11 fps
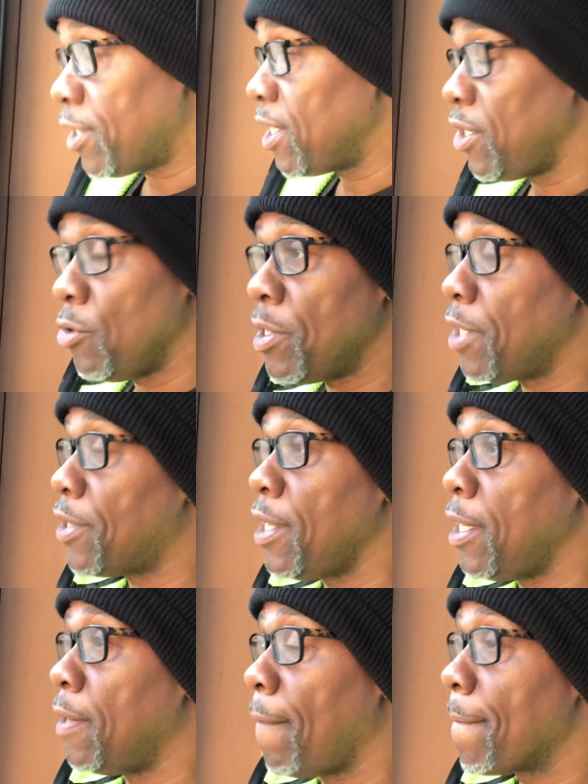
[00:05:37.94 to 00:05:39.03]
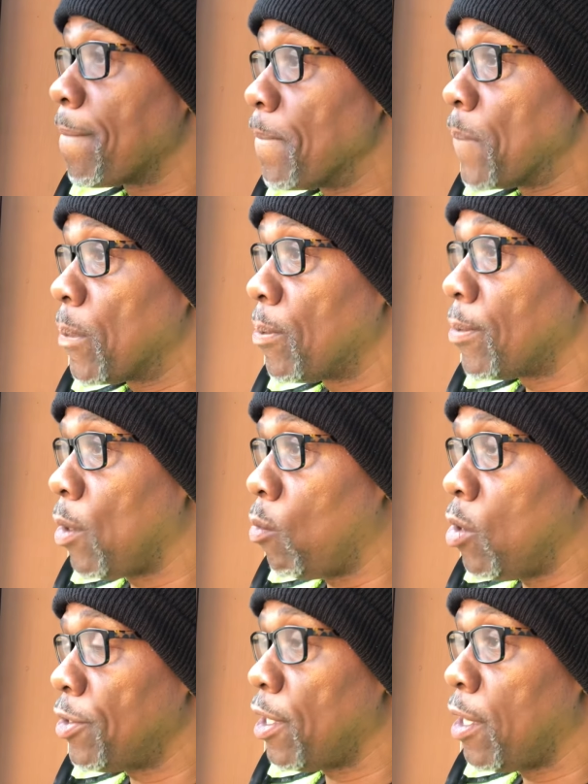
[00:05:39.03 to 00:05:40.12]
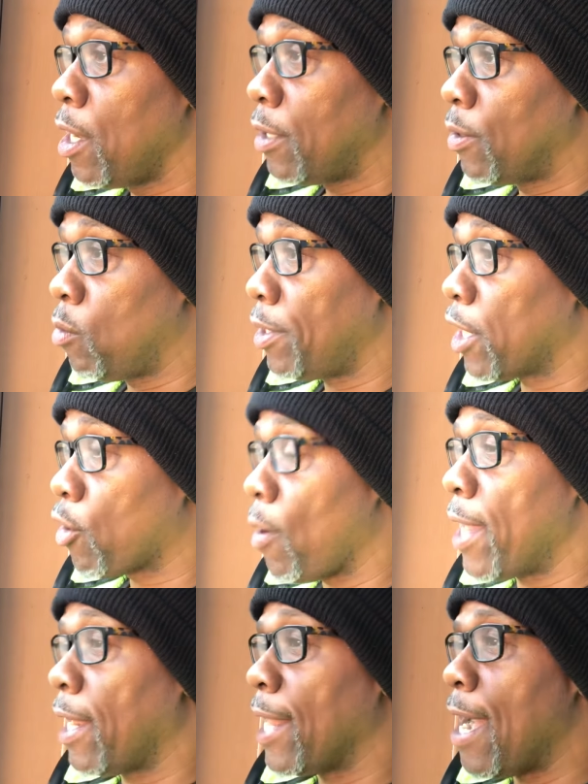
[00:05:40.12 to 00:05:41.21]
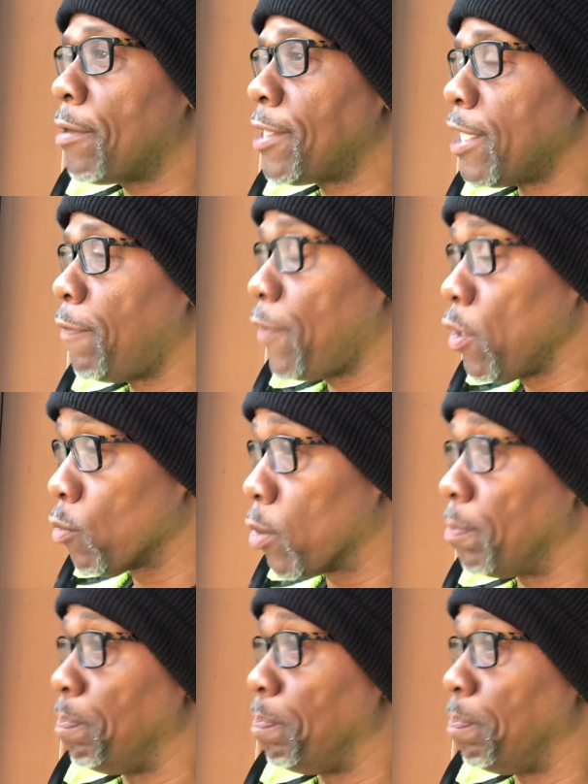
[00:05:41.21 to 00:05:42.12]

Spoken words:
that didn't do anything, the one that cried the loudest at the funeral